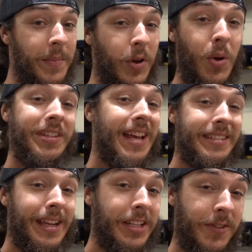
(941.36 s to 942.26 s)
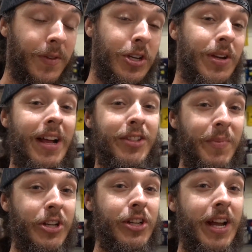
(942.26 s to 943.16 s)
McGaughy's has kits for you guys, so
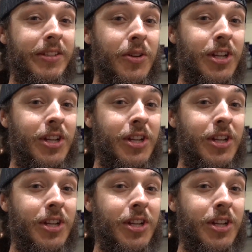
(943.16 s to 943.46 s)
make sure you guys go